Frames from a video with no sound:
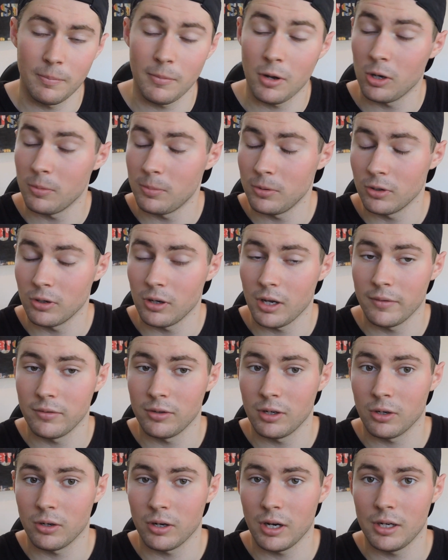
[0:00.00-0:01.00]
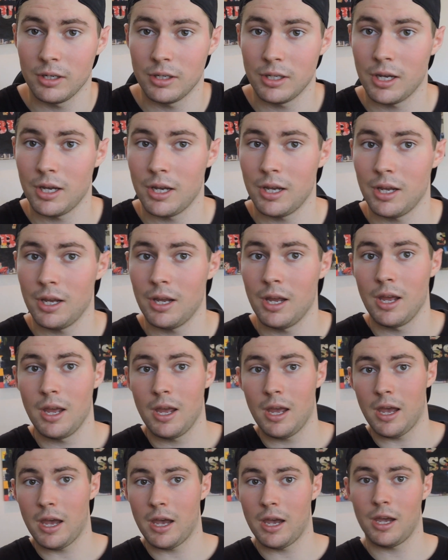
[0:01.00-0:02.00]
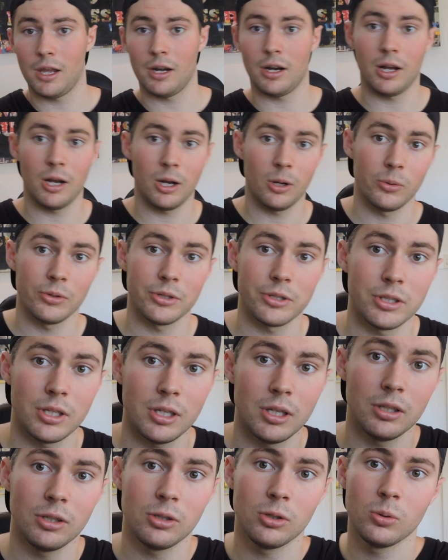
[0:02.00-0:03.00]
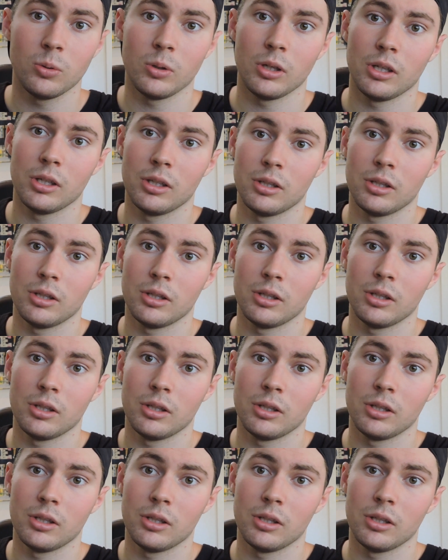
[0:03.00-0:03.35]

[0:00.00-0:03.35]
Hope you're all having a great day, and I'll see you